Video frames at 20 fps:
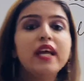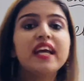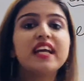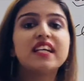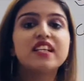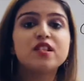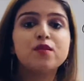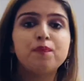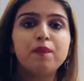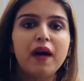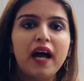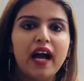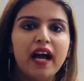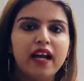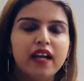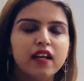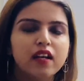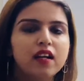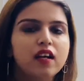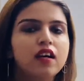
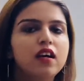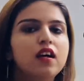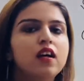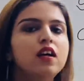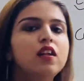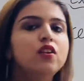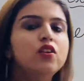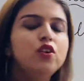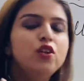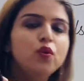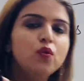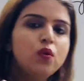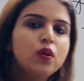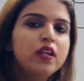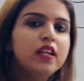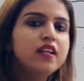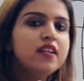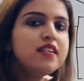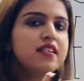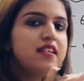expand. The
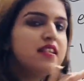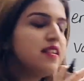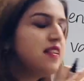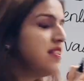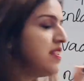nucleus and the